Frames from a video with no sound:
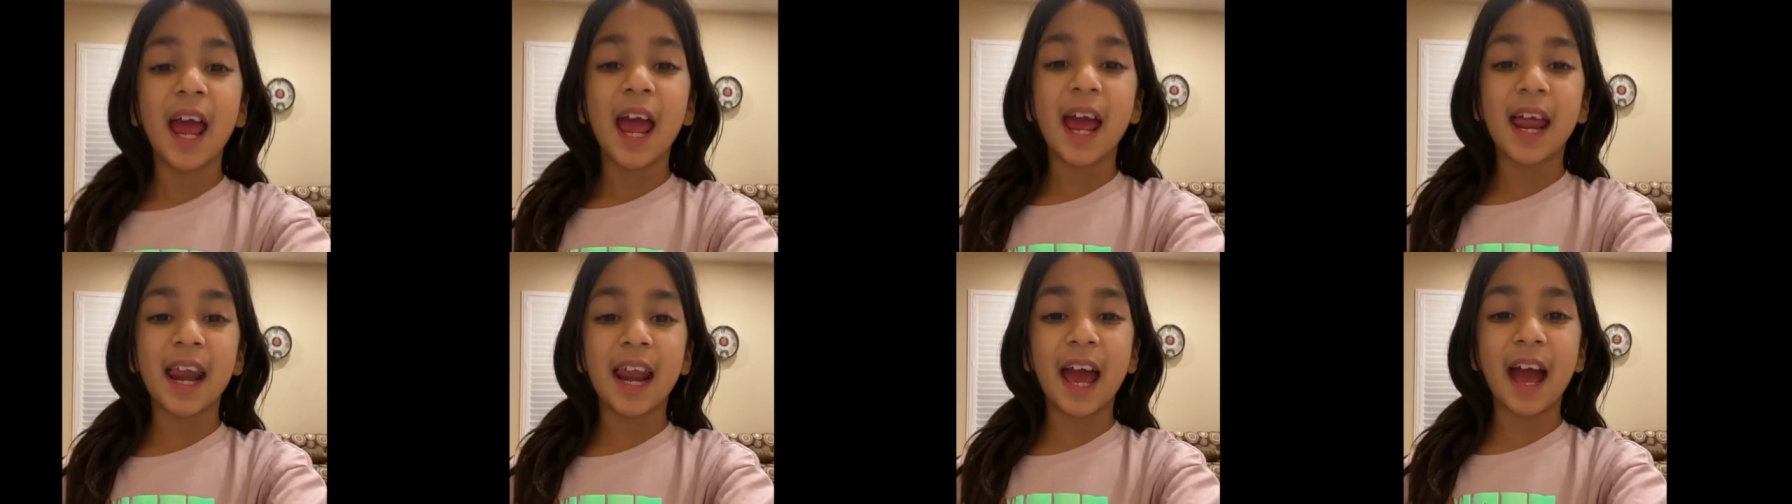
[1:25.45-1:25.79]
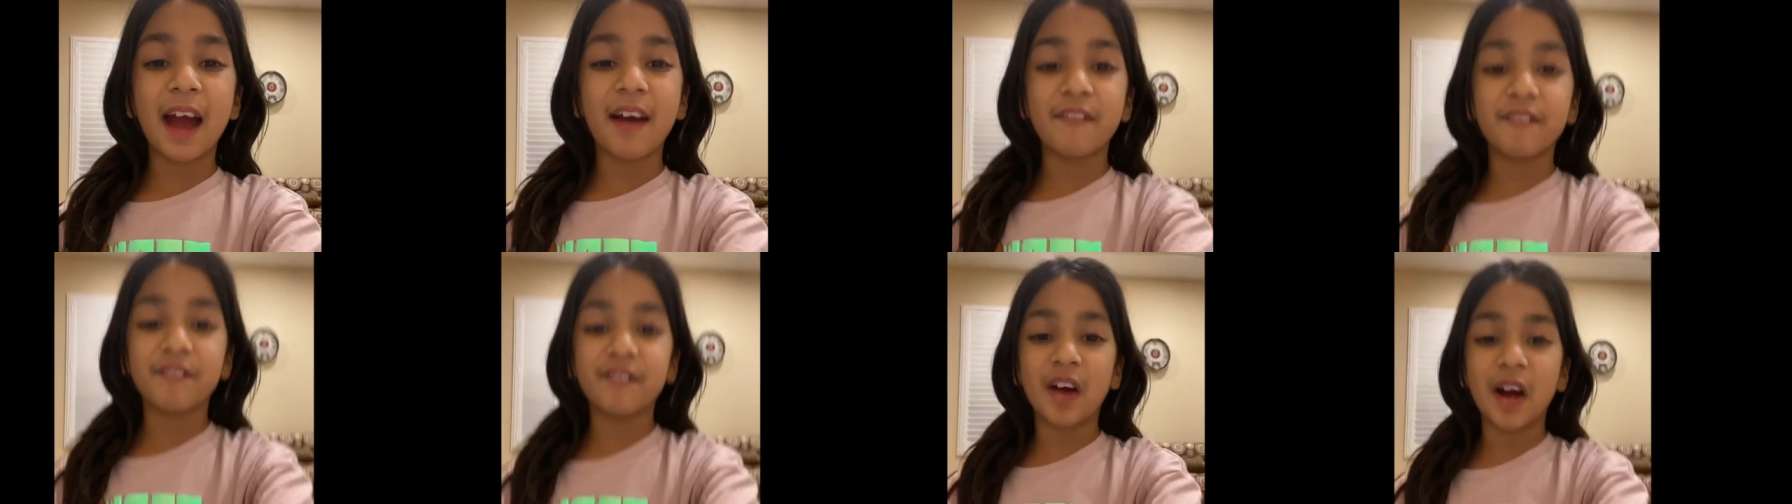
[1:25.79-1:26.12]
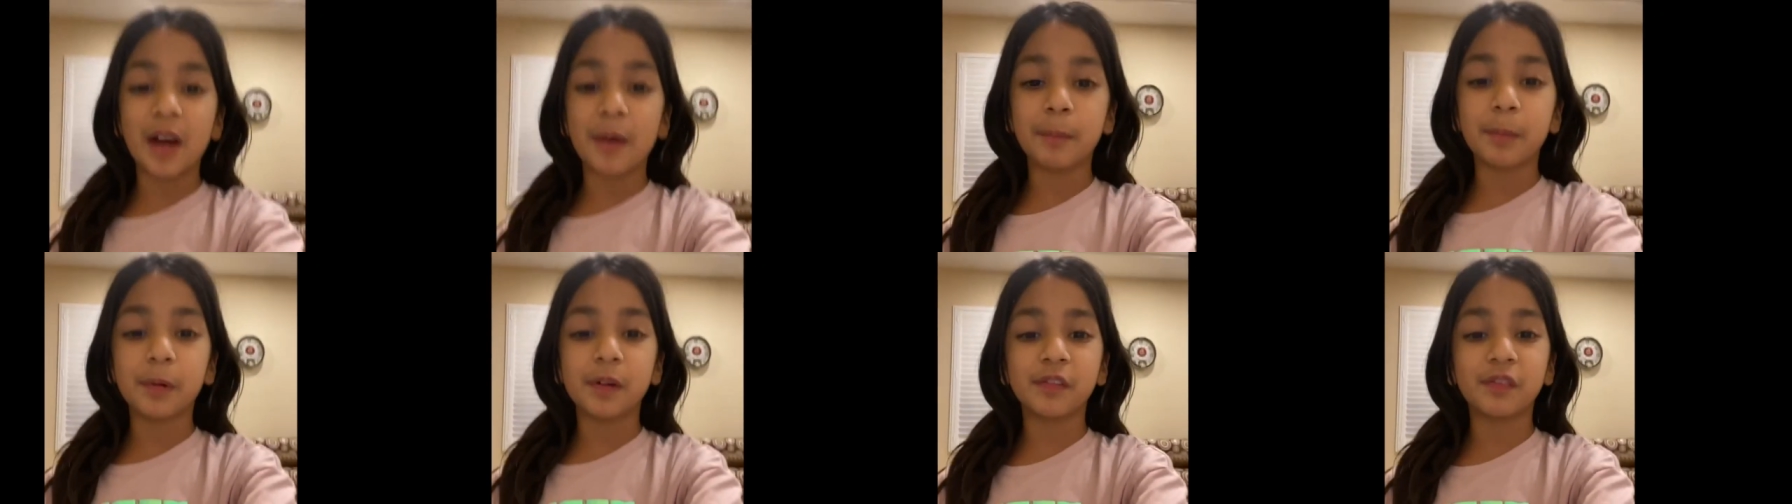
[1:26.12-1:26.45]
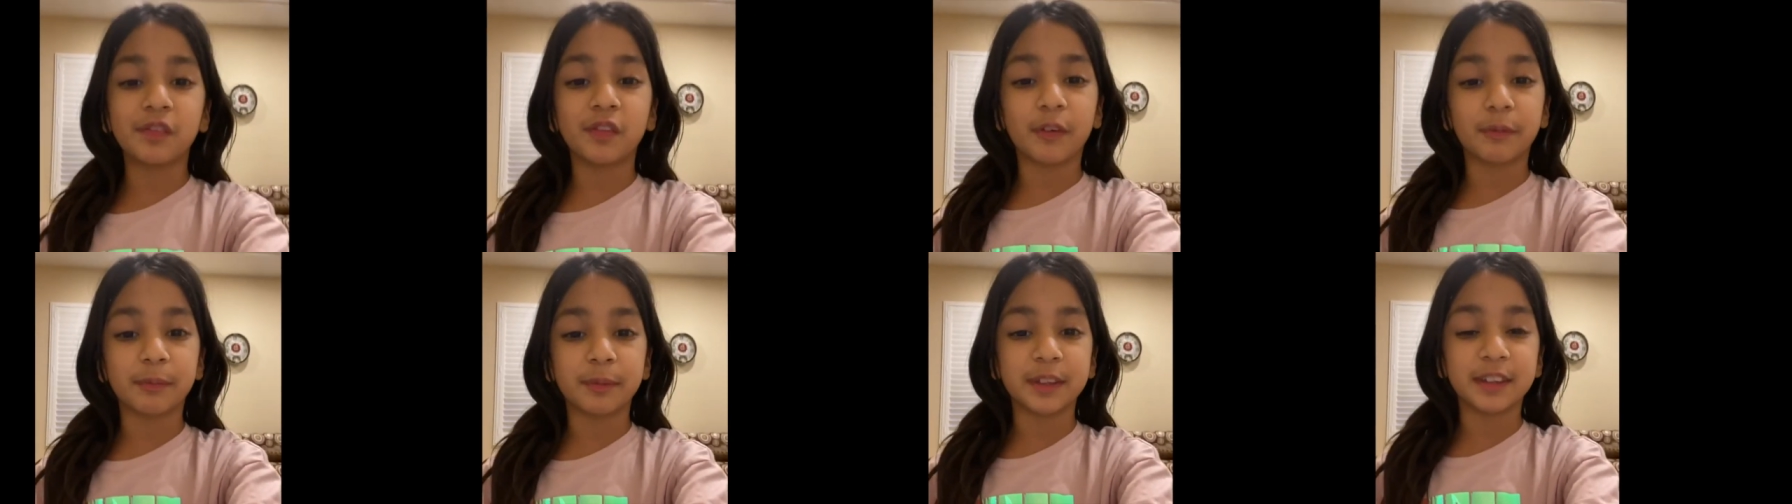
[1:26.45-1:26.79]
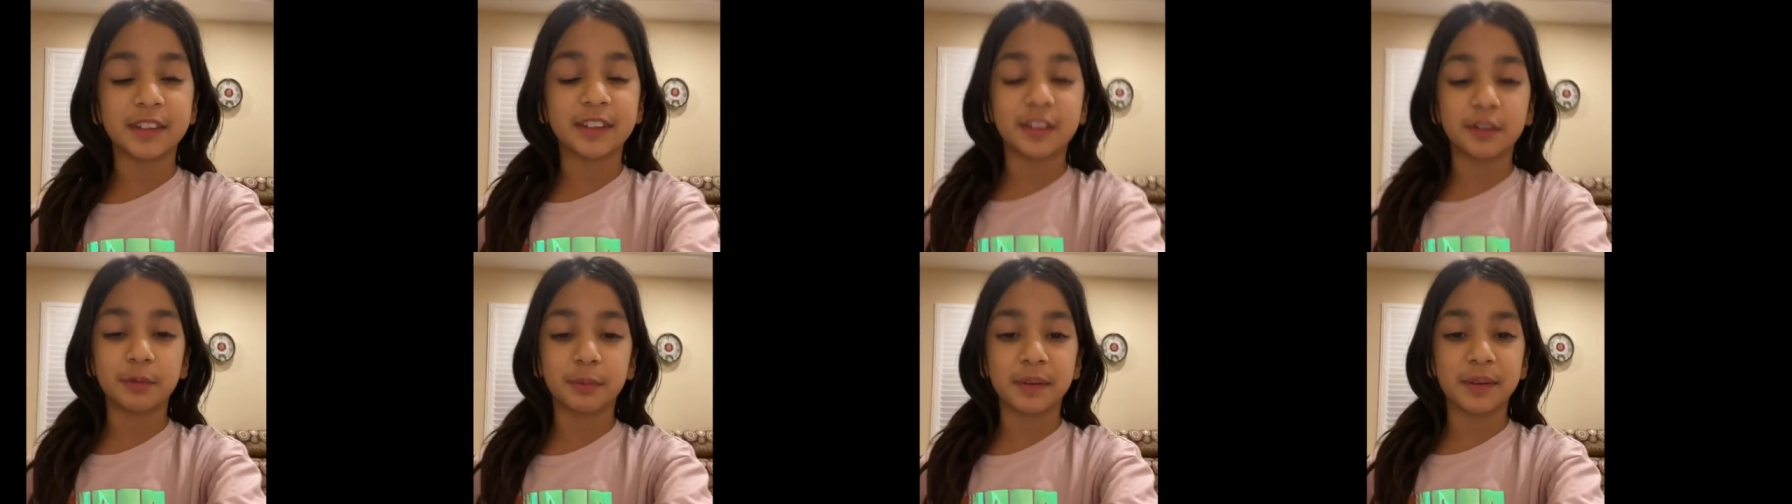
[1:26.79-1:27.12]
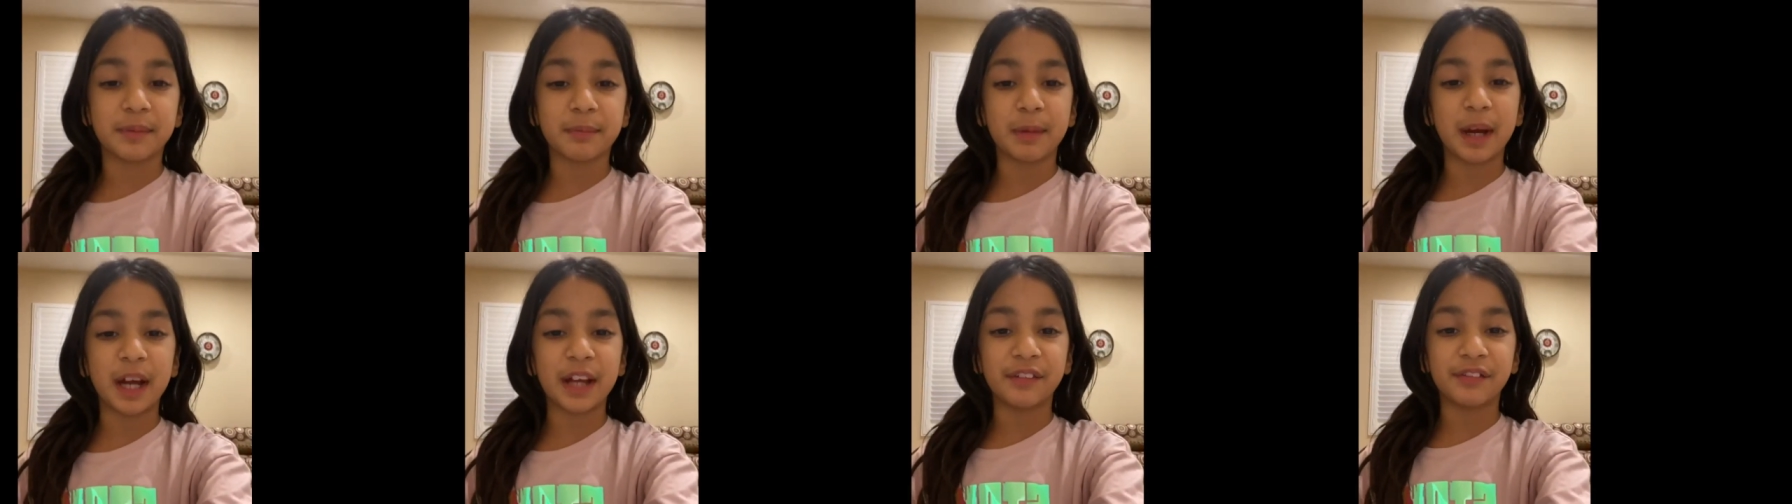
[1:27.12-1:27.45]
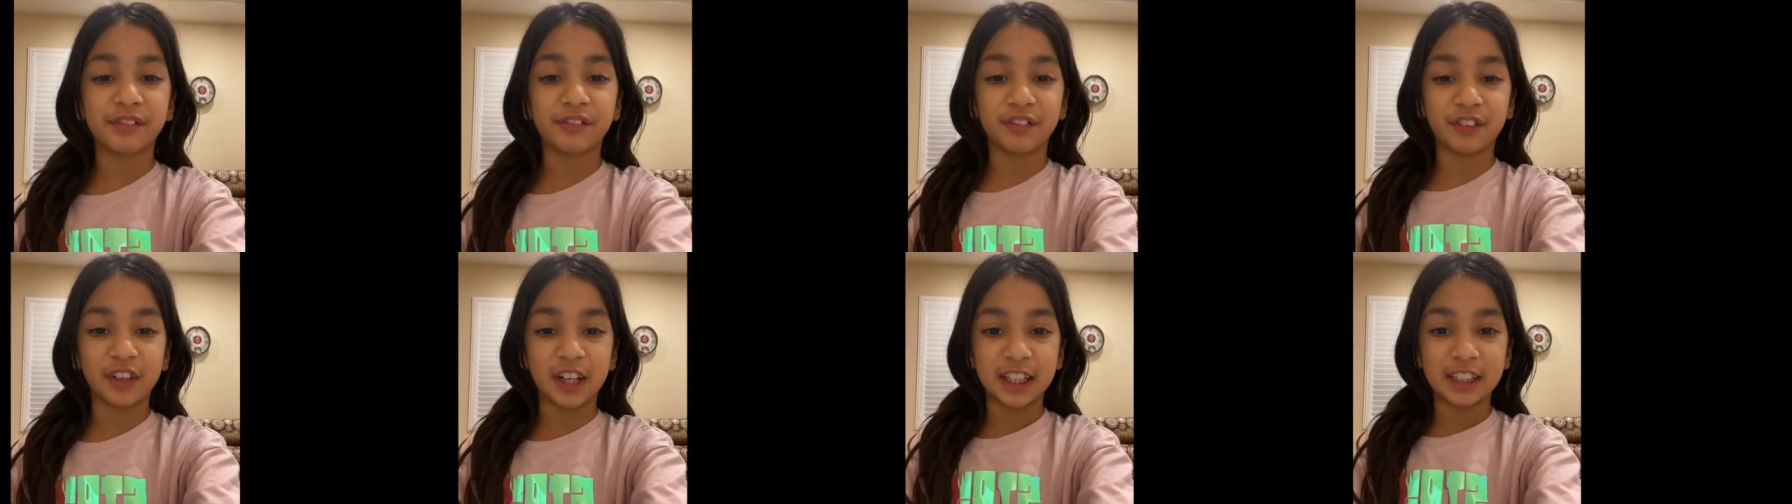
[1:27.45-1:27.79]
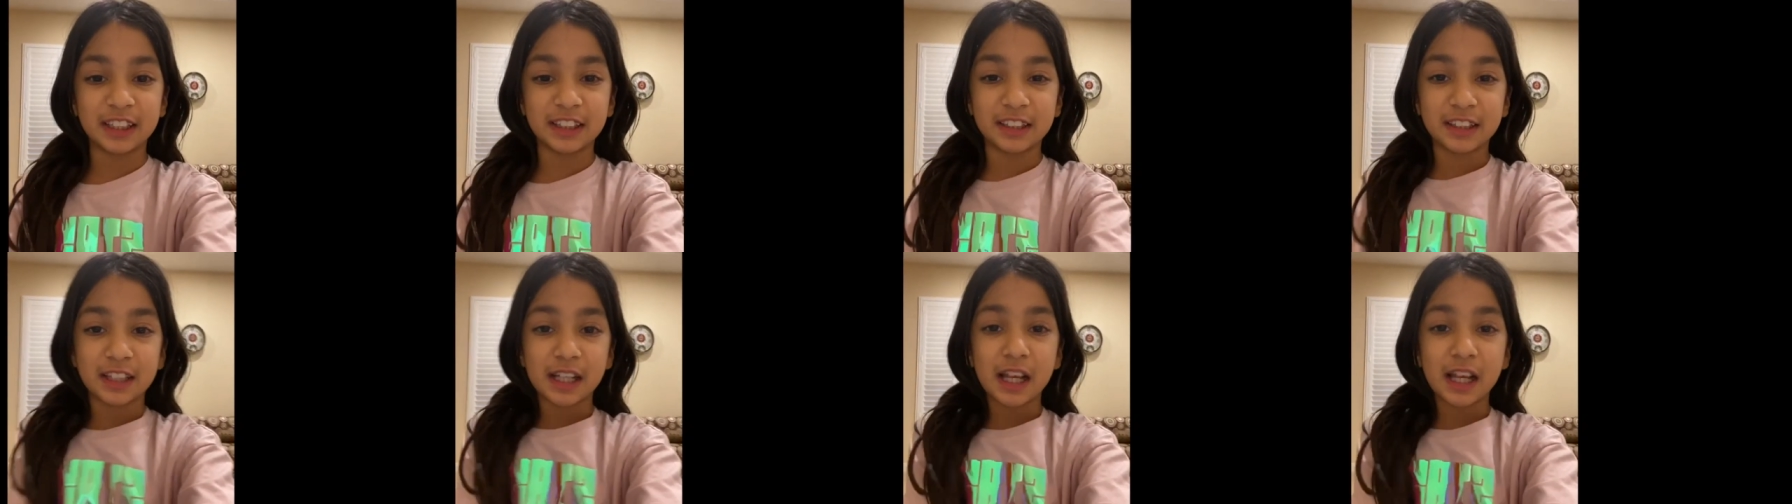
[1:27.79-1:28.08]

And have fun performances with my friends.